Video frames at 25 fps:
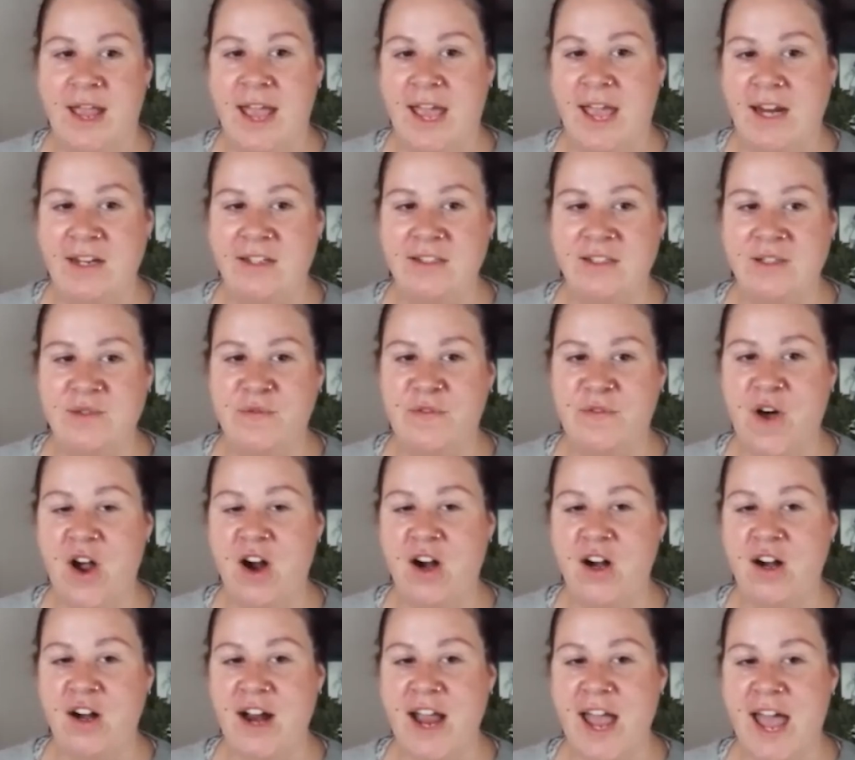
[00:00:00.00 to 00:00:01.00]
And as
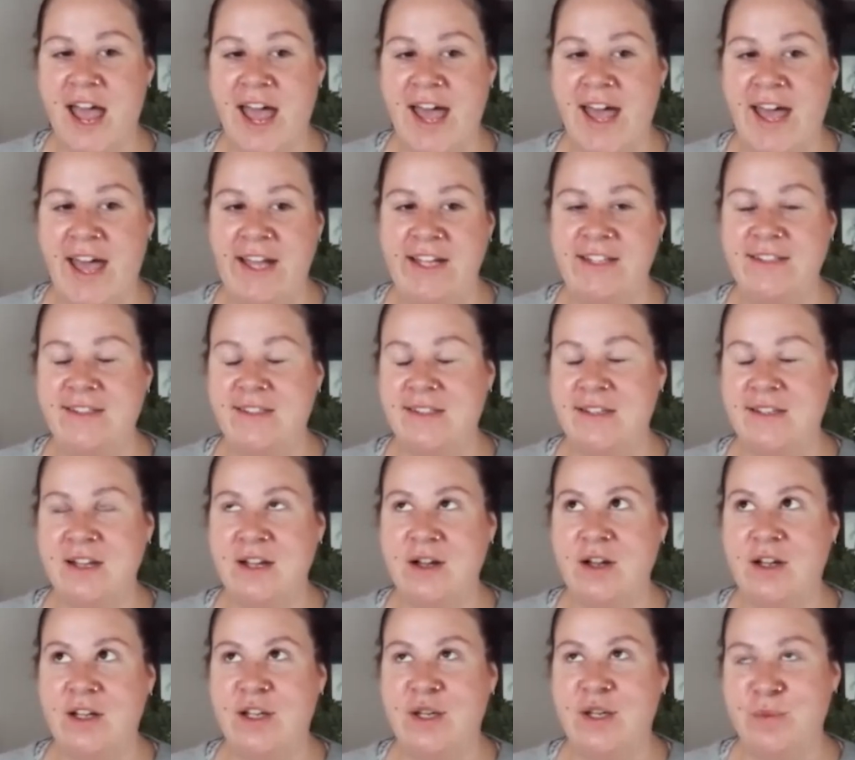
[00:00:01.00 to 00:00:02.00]
far as
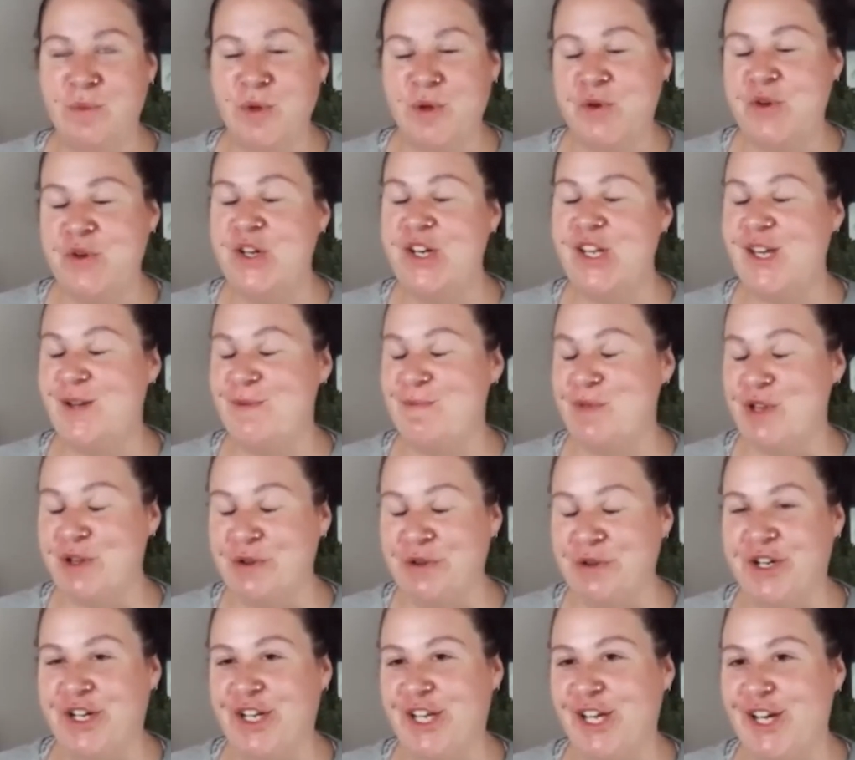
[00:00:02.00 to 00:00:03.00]
community
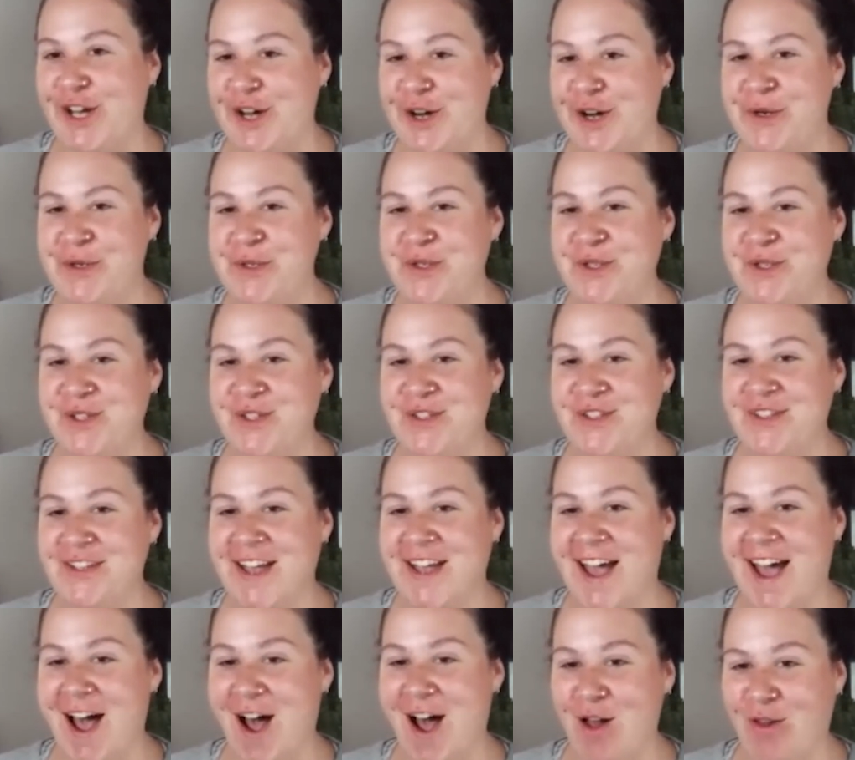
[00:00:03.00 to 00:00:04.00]
immunity goes,
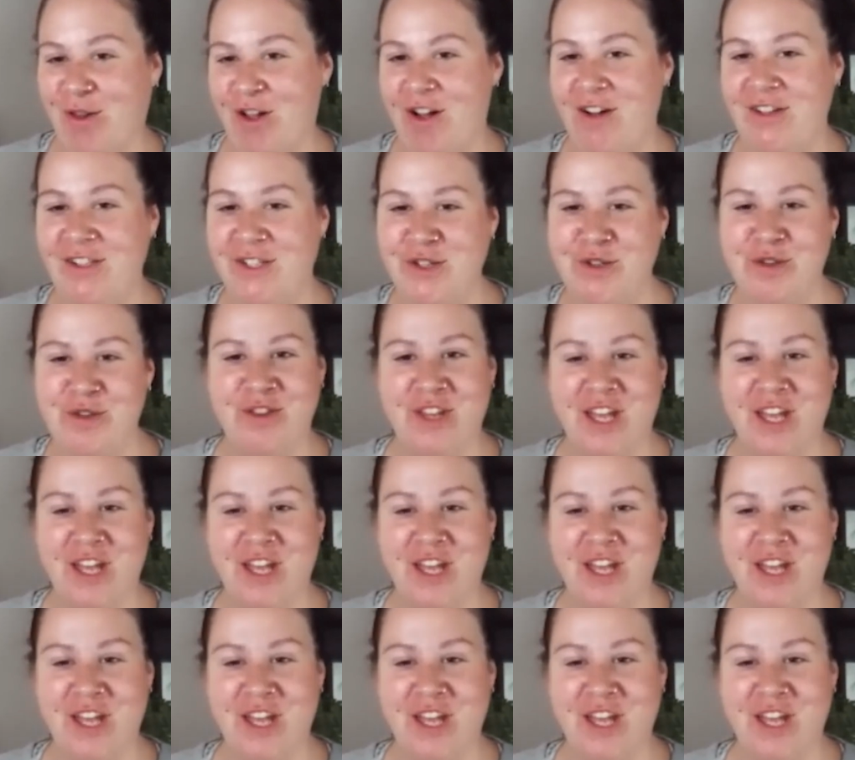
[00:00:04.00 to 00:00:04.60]
how long do you